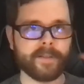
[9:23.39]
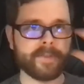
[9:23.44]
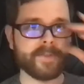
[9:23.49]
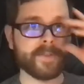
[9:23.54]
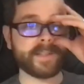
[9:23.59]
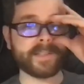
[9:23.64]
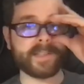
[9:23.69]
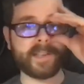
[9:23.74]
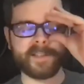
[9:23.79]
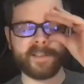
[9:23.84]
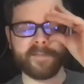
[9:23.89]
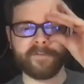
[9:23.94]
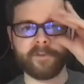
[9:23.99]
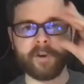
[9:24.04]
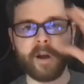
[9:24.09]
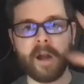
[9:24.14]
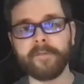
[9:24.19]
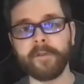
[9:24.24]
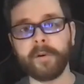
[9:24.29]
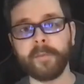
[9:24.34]
This isn't
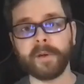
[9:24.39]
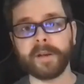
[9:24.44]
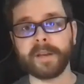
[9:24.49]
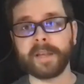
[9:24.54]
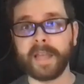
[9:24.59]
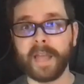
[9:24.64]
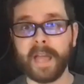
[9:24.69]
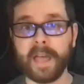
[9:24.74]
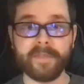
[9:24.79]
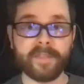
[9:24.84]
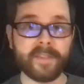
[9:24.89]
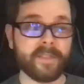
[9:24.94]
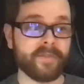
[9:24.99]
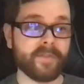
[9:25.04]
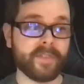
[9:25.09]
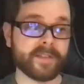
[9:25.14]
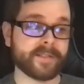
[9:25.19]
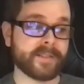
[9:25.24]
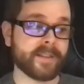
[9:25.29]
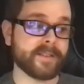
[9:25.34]
forever, but again,
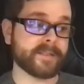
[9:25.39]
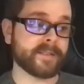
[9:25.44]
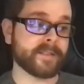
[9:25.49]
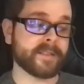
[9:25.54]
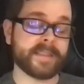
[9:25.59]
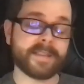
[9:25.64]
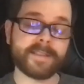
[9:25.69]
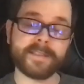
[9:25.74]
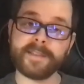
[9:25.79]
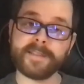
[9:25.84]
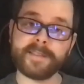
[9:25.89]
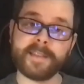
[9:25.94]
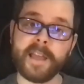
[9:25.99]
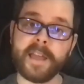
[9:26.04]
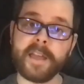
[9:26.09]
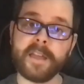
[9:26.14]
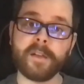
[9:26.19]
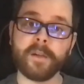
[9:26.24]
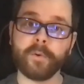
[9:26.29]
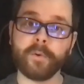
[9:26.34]
this is
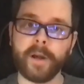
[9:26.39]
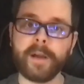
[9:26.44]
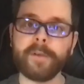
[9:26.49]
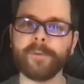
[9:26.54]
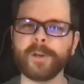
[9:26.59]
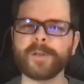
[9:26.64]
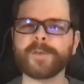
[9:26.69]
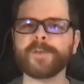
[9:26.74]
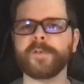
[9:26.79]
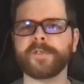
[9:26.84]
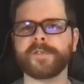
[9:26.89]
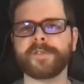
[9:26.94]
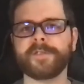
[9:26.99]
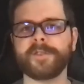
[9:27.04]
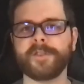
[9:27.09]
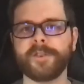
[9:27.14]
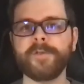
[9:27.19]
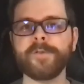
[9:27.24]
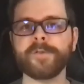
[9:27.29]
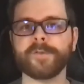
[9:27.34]
a great resource
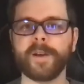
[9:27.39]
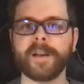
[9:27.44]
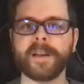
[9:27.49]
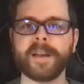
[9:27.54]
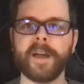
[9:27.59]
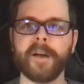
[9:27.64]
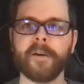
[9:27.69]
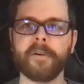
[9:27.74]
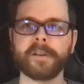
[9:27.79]
to use right now.